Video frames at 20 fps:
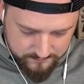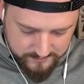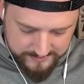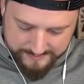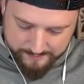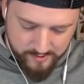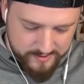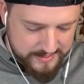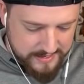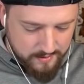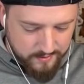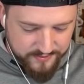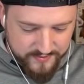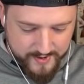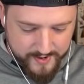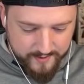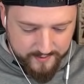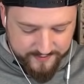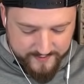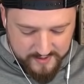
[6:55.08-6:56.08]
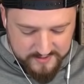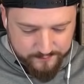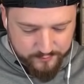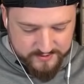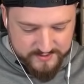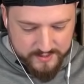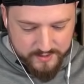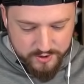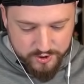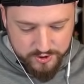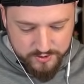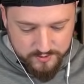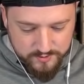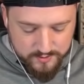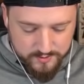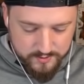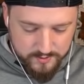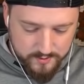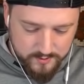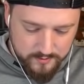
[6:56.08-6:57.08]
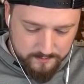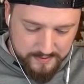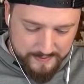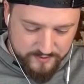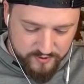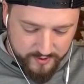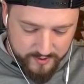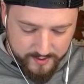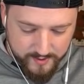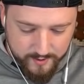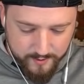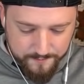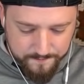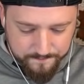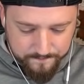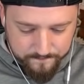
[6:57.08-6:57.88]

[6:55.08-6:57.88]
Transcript: I'm okay with that. 1000%. Baby Dragon here.